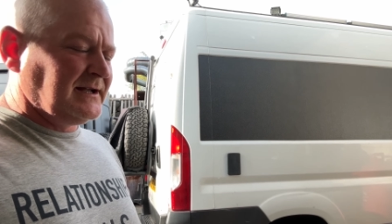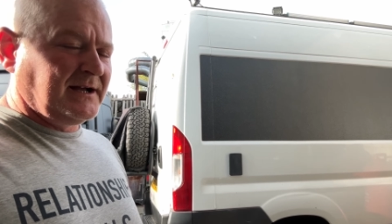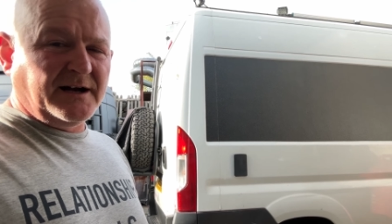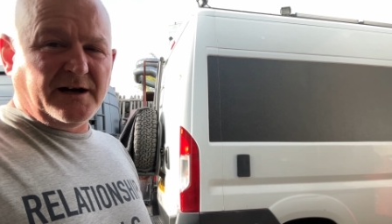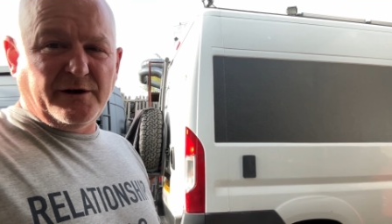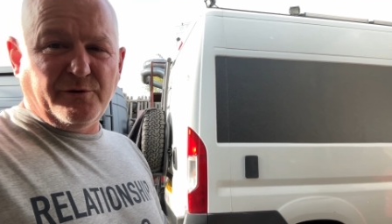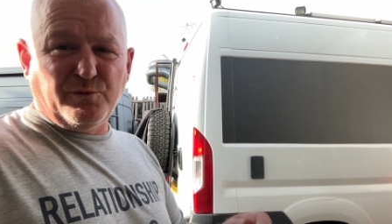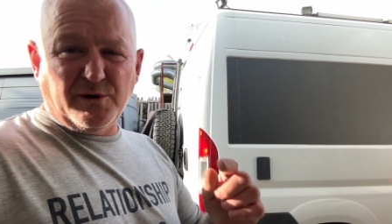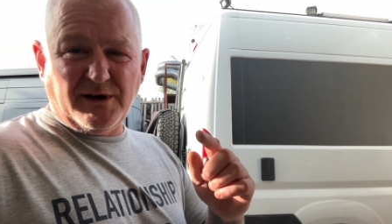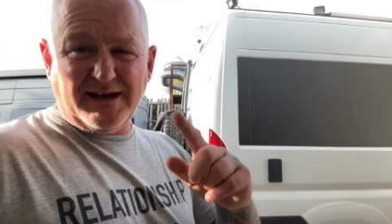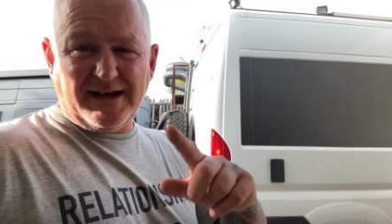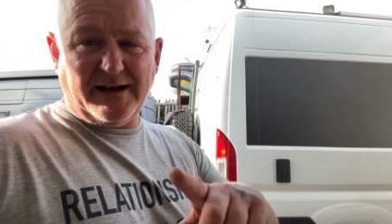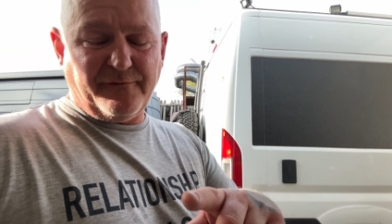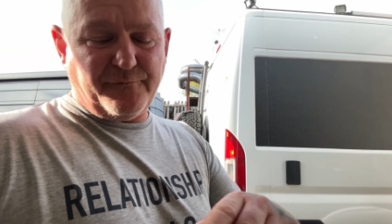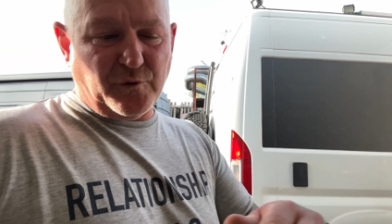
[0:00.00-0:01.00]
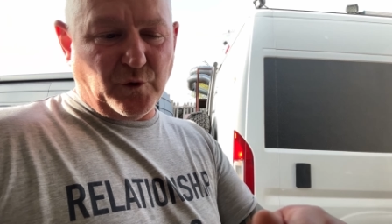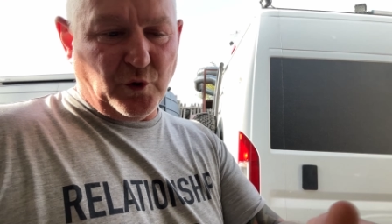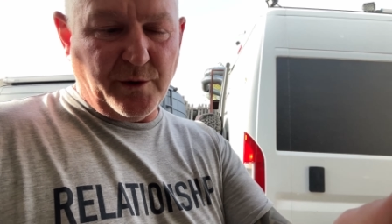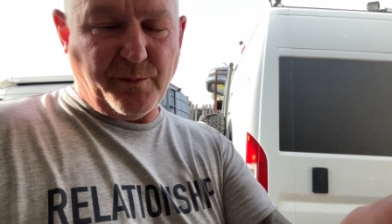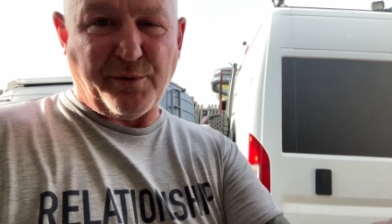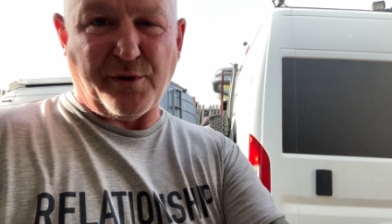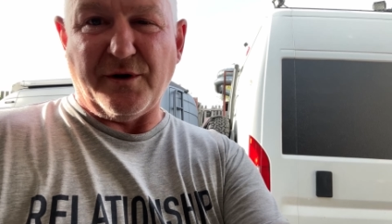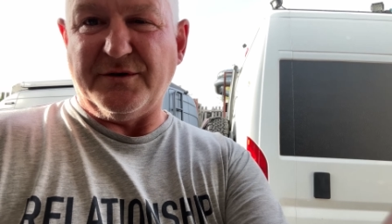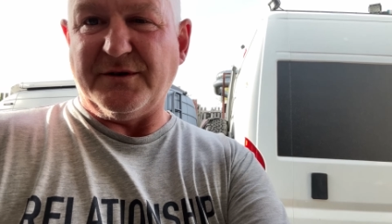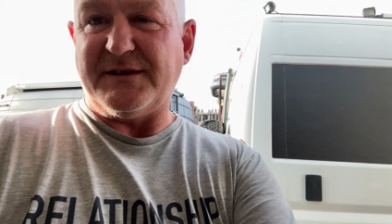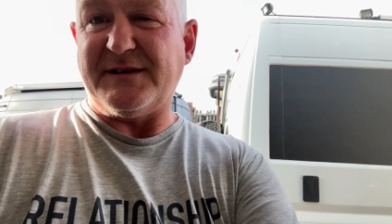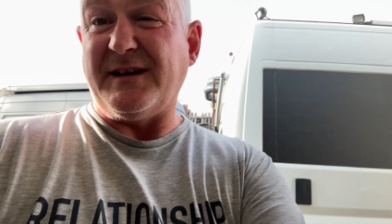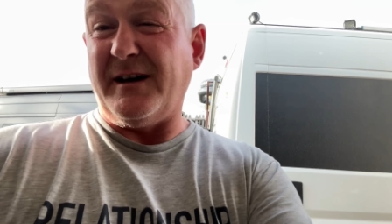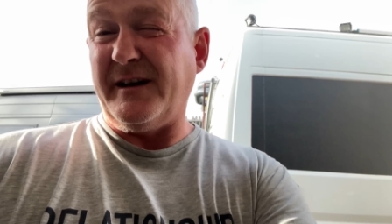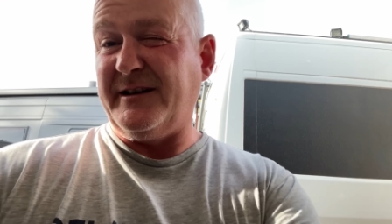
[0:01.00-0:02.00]
I will leave all the products
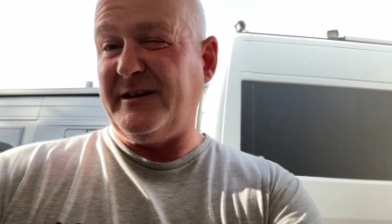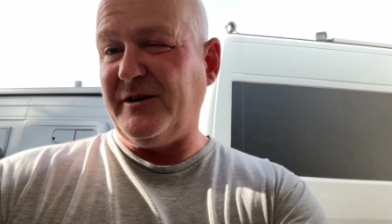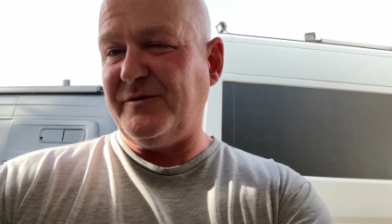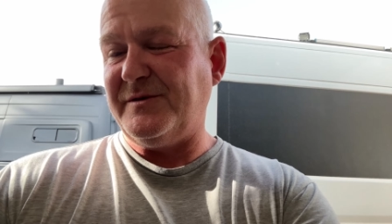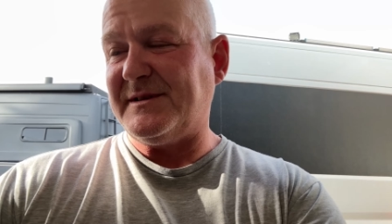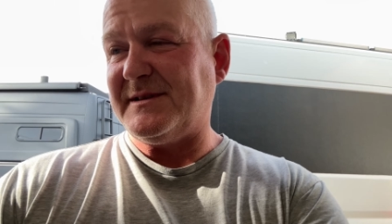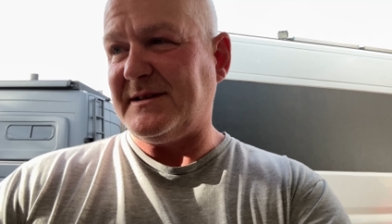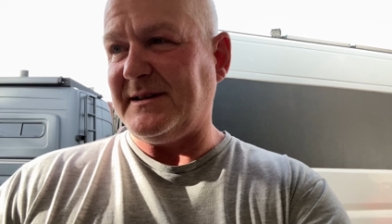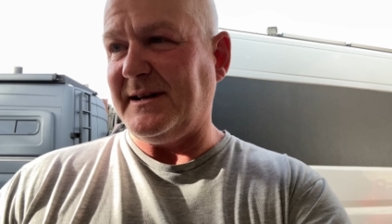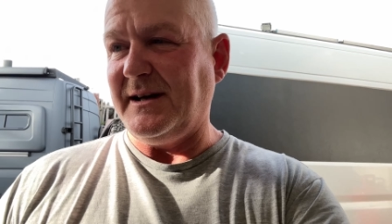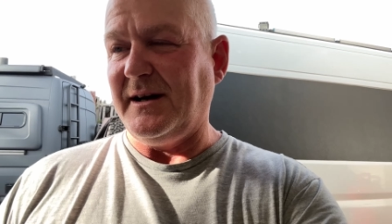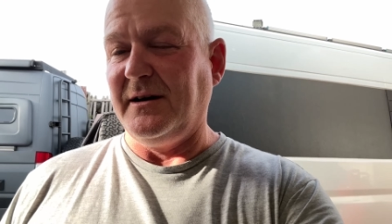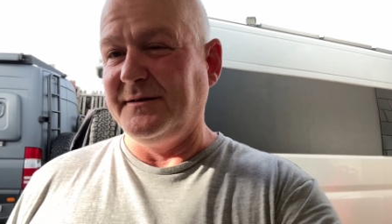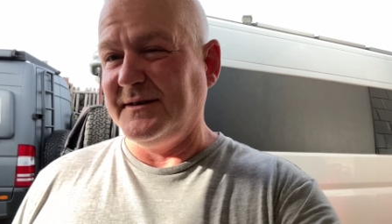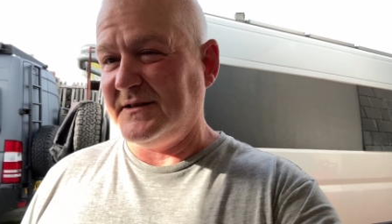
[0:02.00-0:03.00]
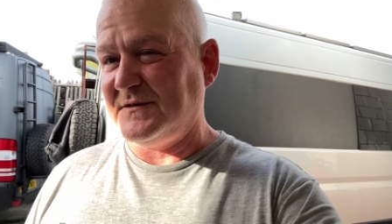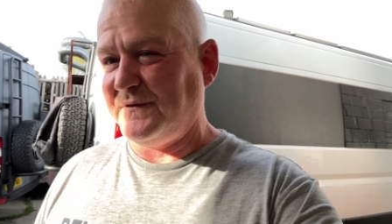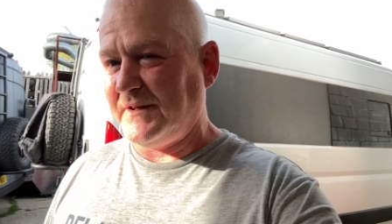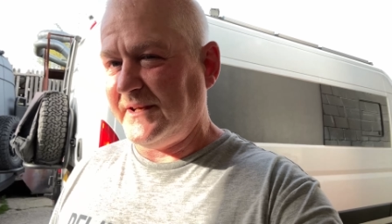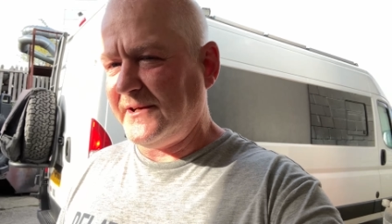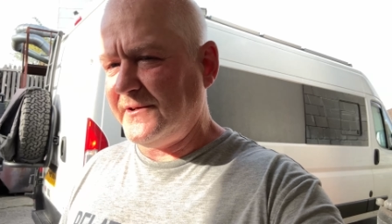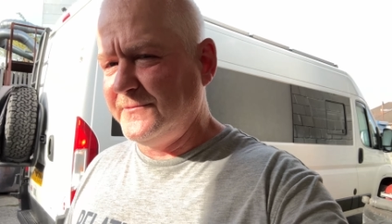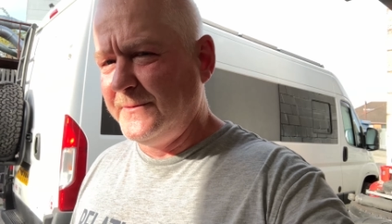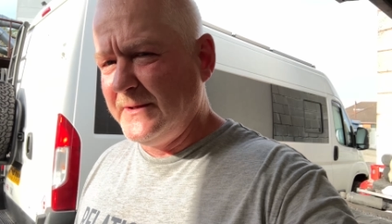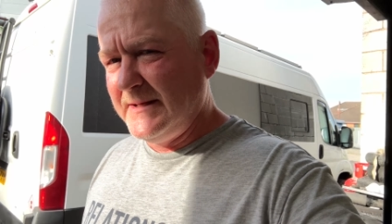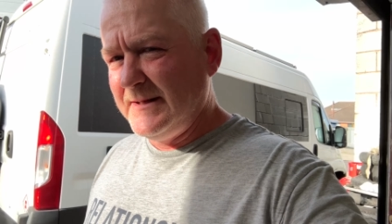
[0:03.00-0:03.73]
that I used on this video